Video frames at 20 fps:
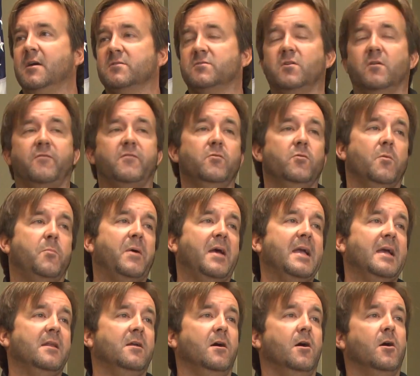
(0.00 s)
So if you were
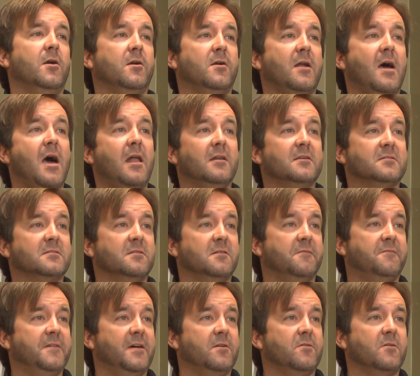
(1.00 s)
paying $100 to
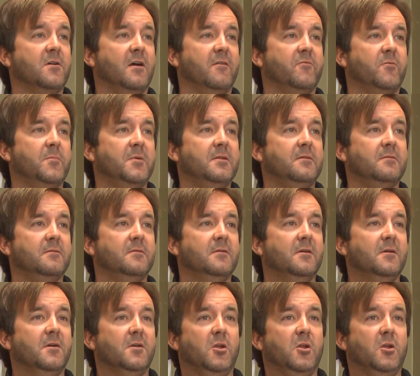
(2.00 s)
the federal government,